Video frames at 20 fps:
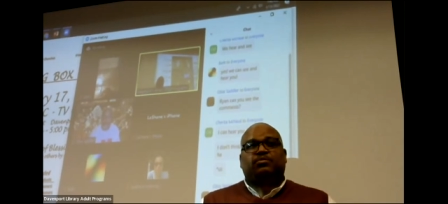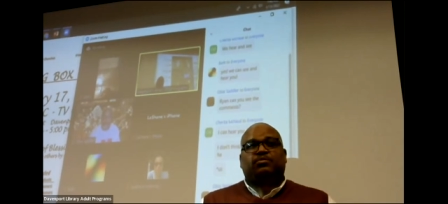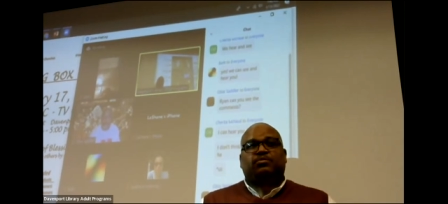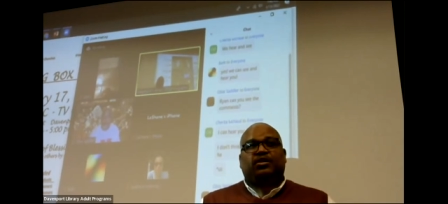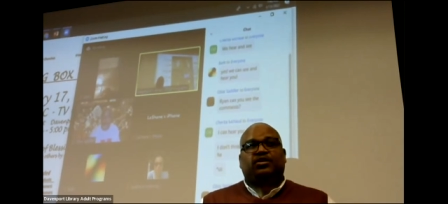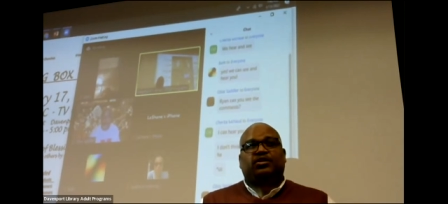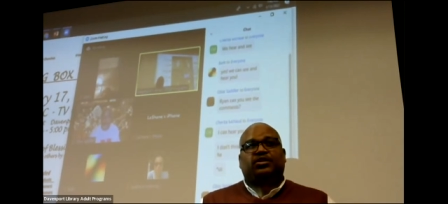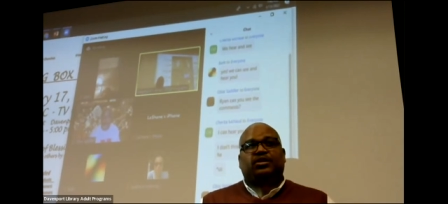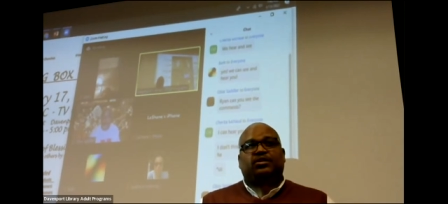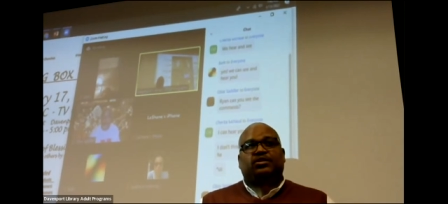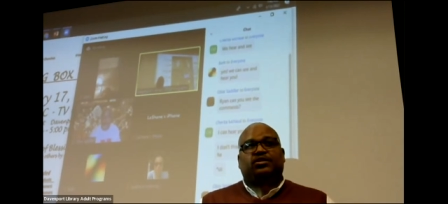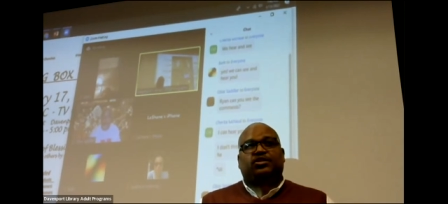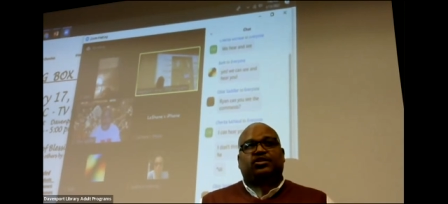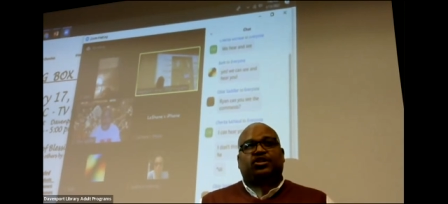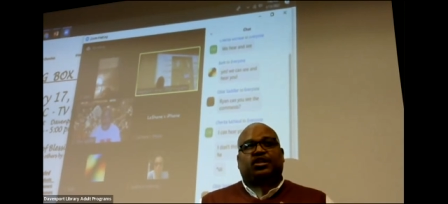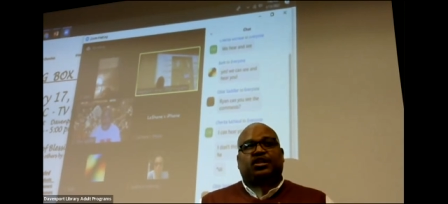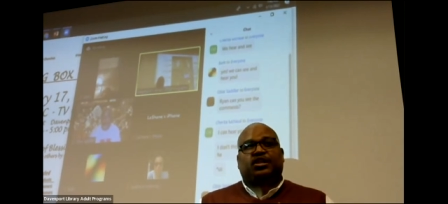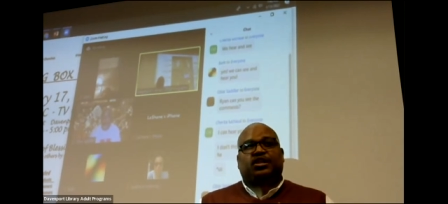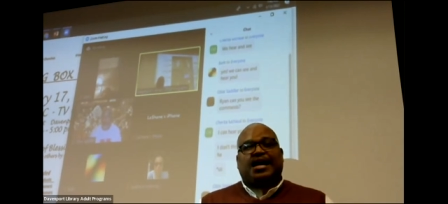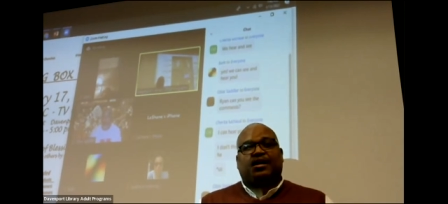march in
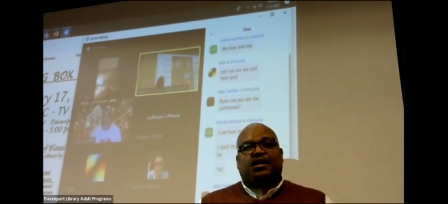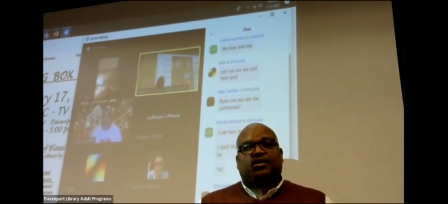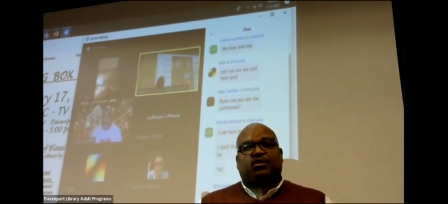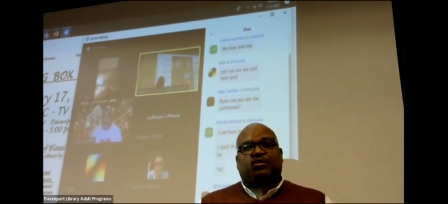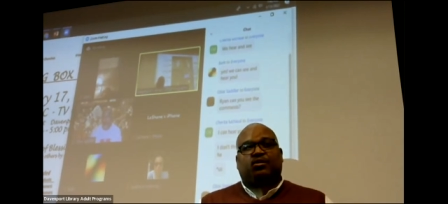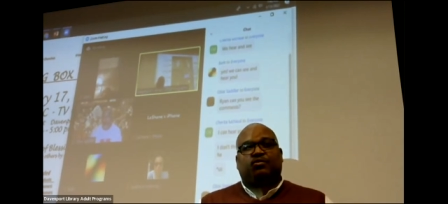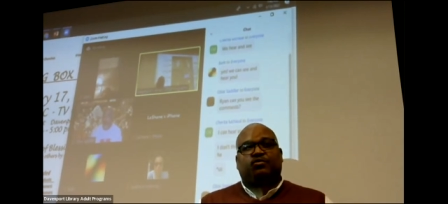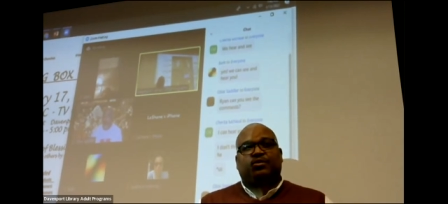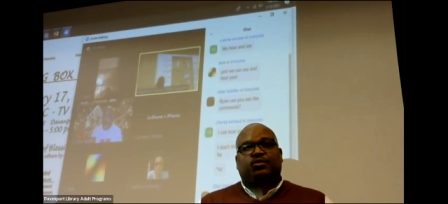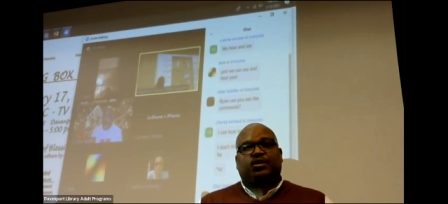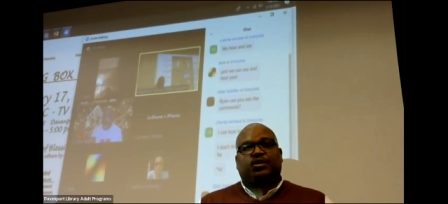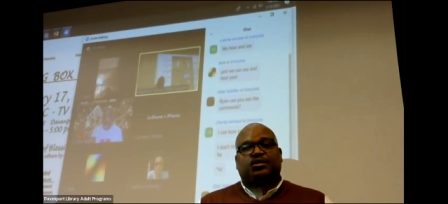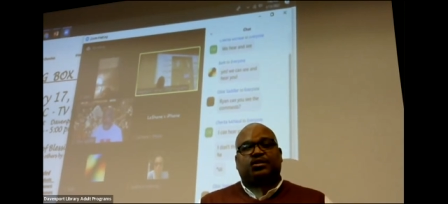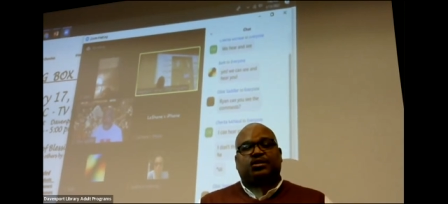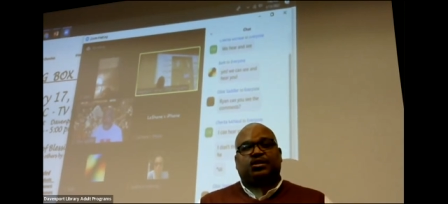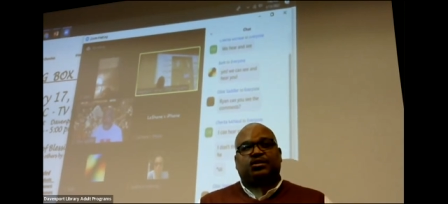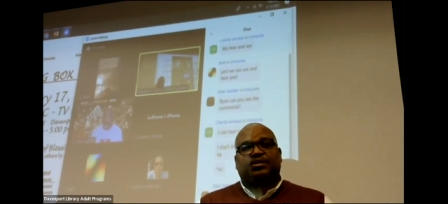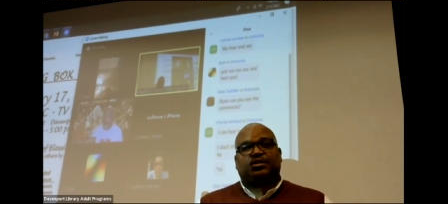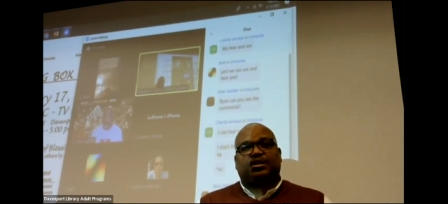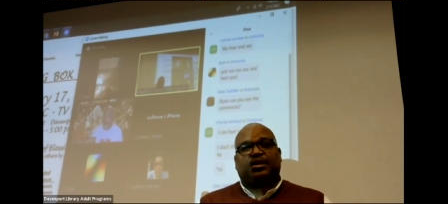Chicago, for
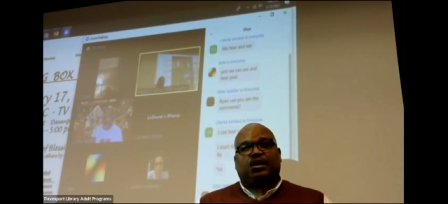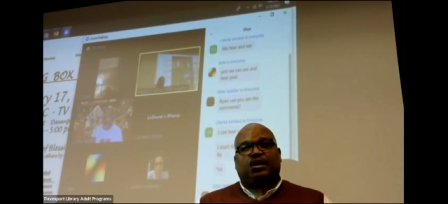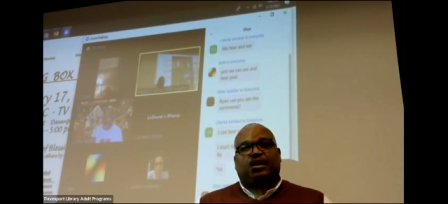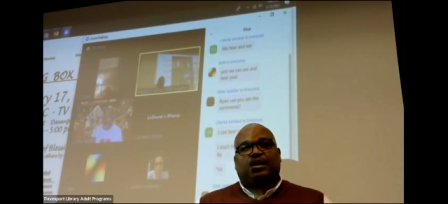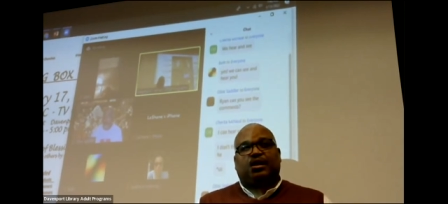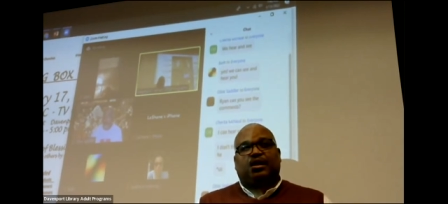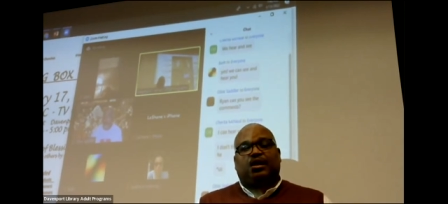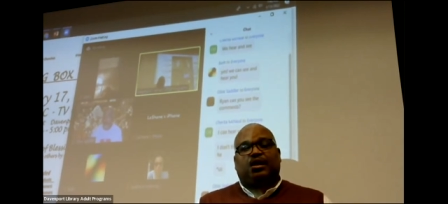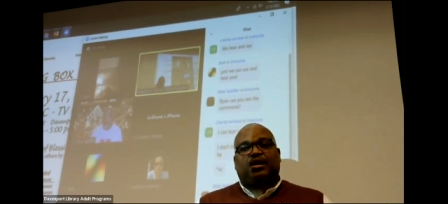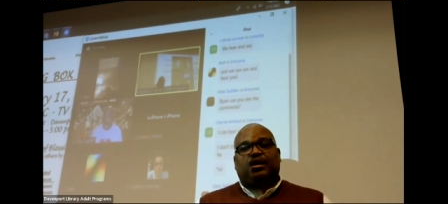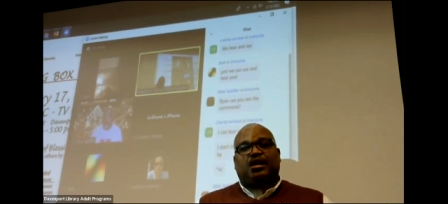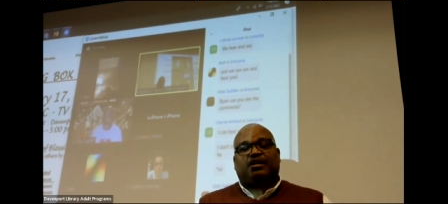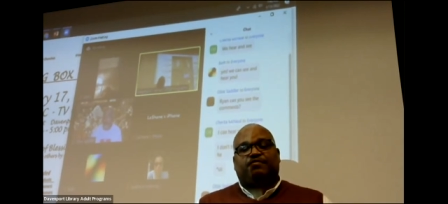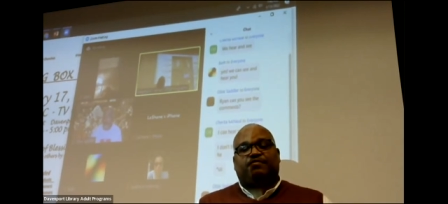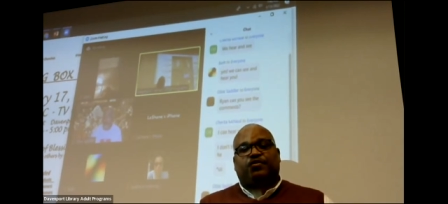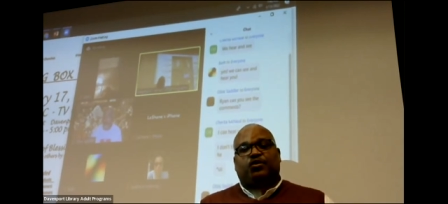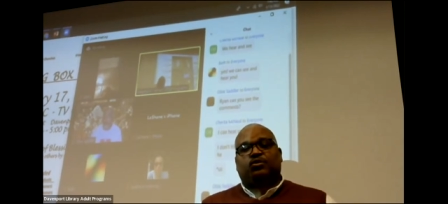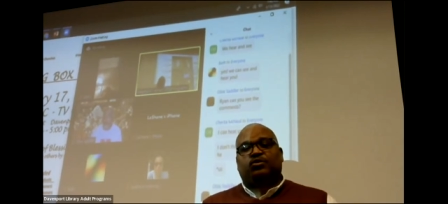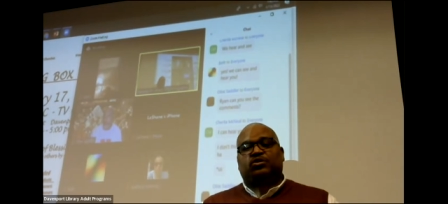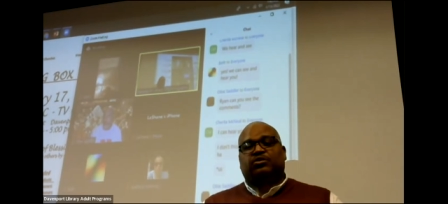instance, he
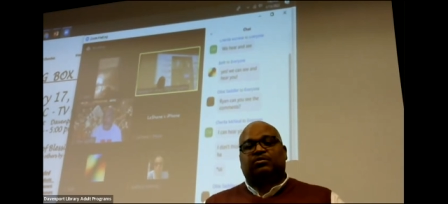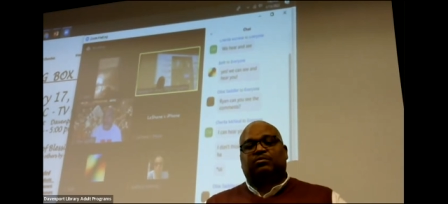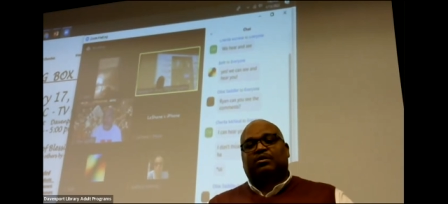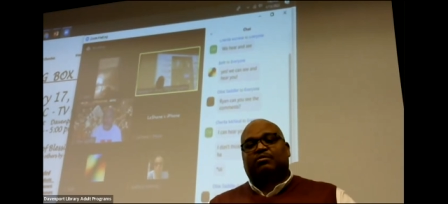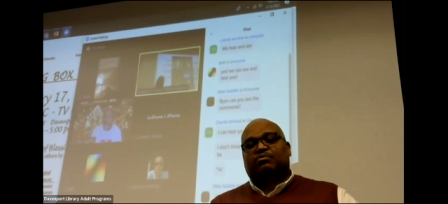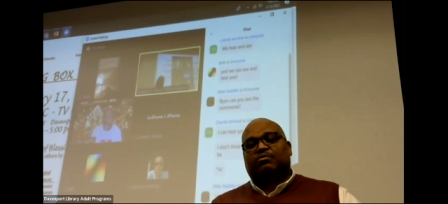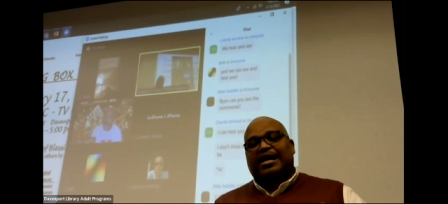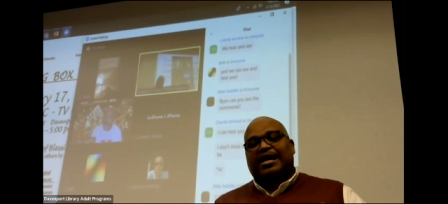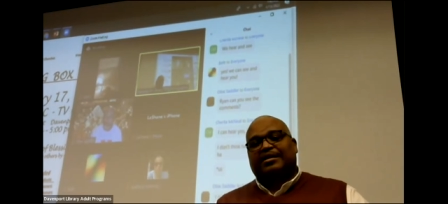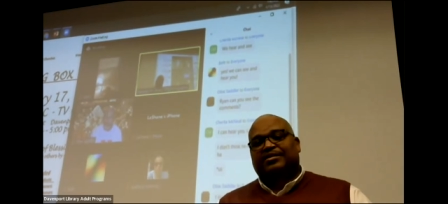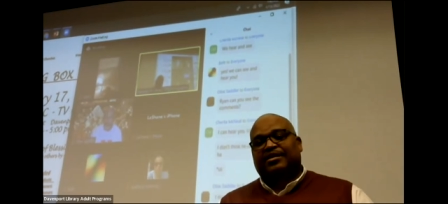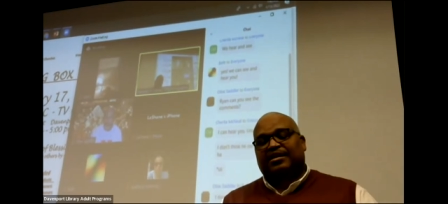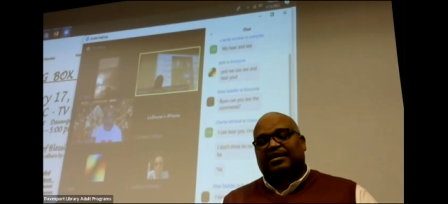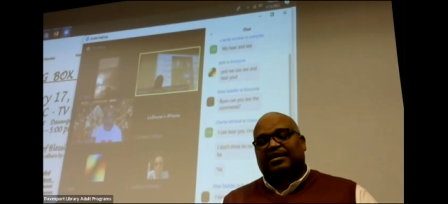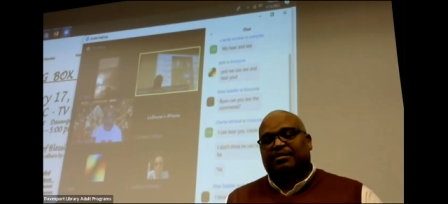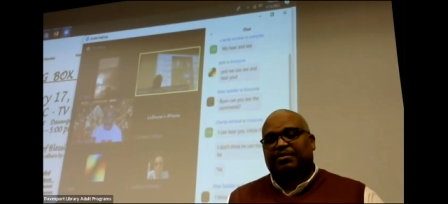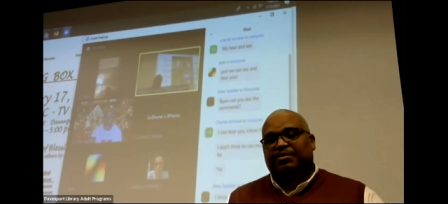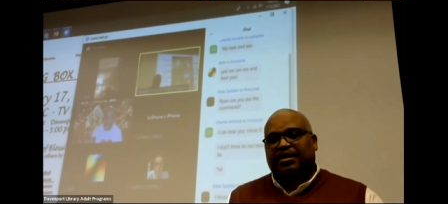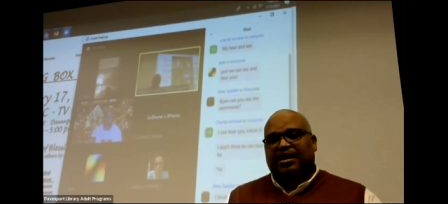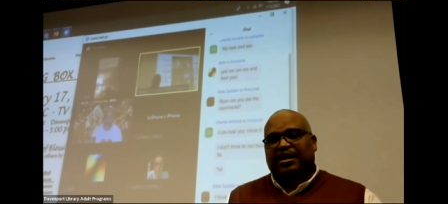had folks throwing rocks
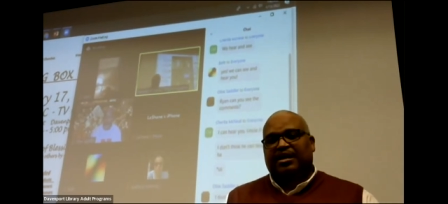at him.